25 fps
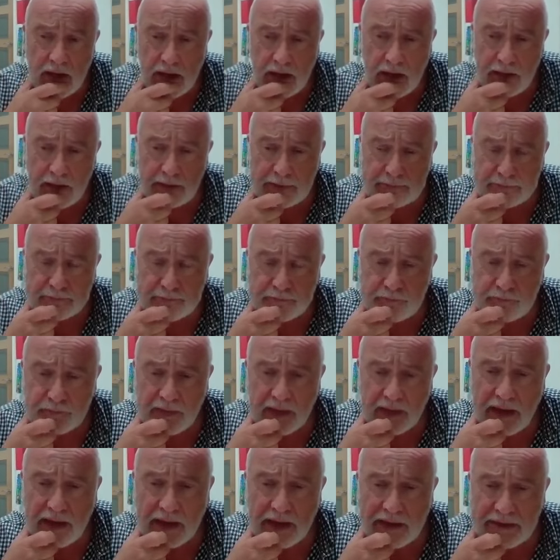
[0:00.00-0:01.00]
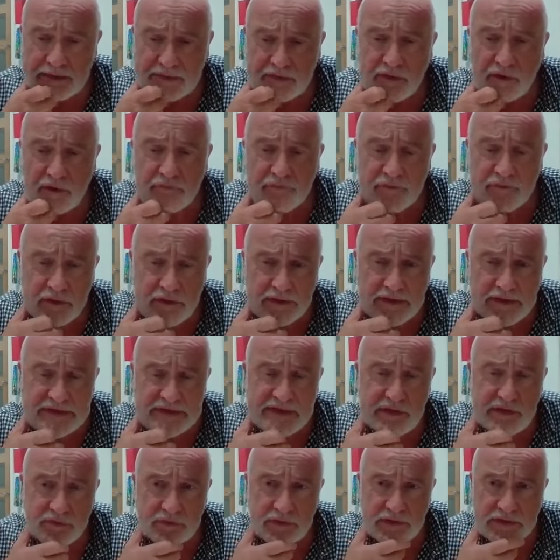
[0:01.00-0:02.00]
Um, and there are
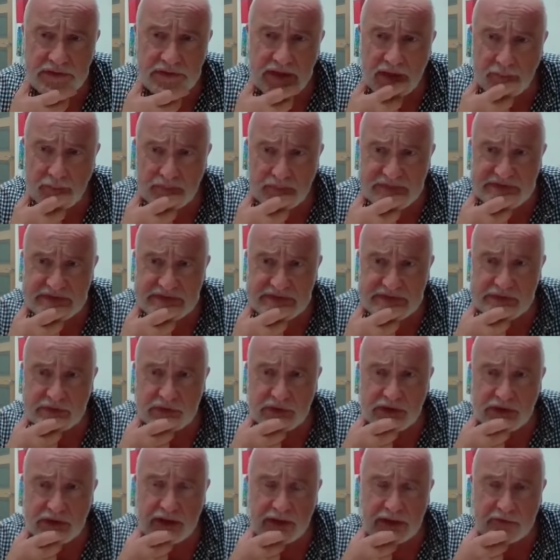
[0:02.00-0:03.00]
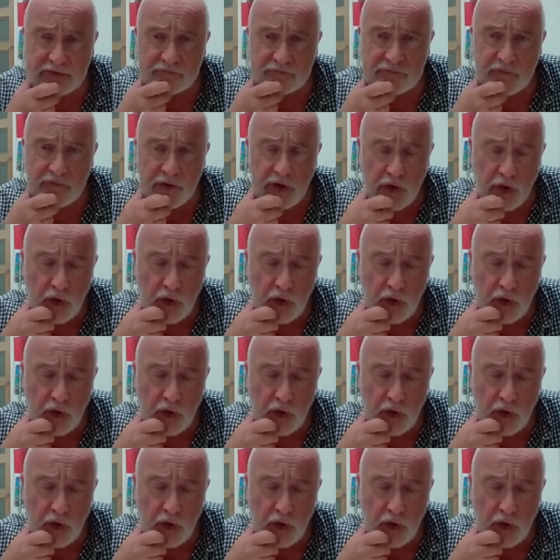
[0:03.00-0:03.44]
various other attempts to kind of